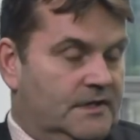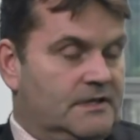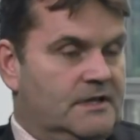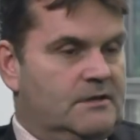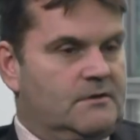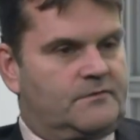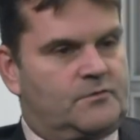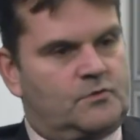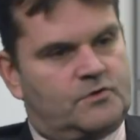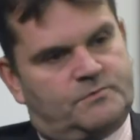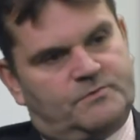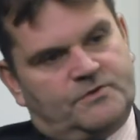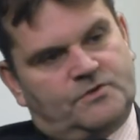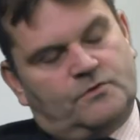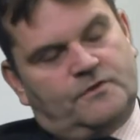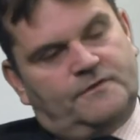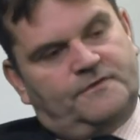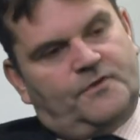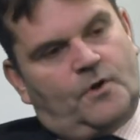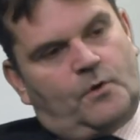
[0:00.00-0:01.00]
Now, of course, we saw
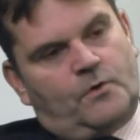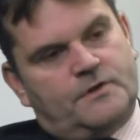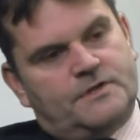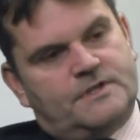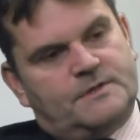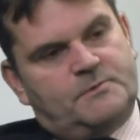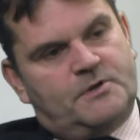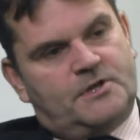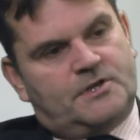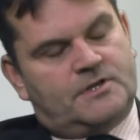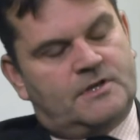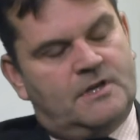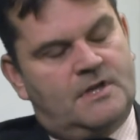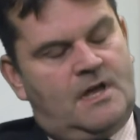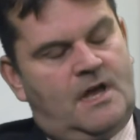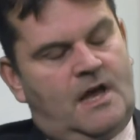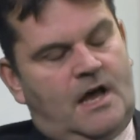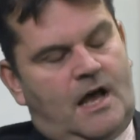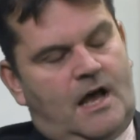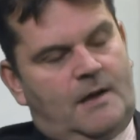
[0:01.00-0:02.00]
the Florence speech
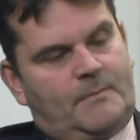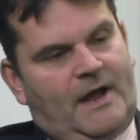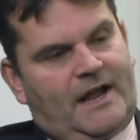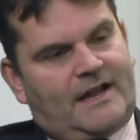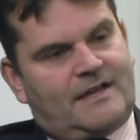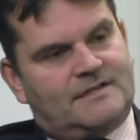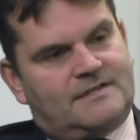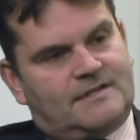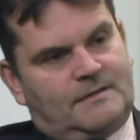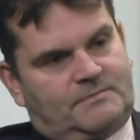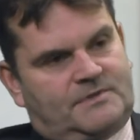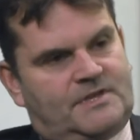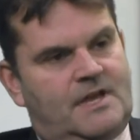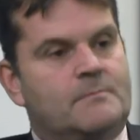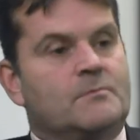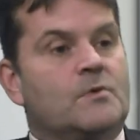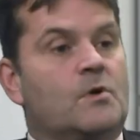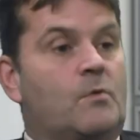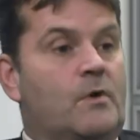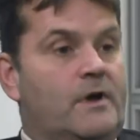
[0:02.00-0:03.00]
uh, back in
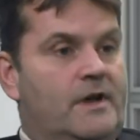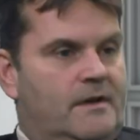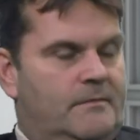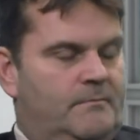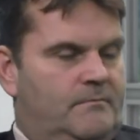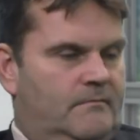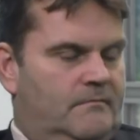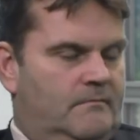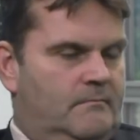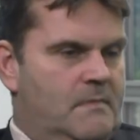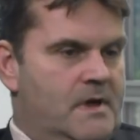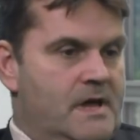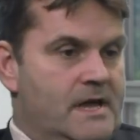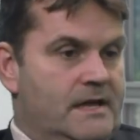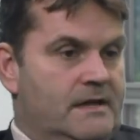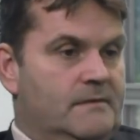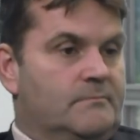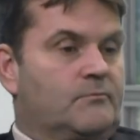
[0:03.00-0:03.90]
September where May,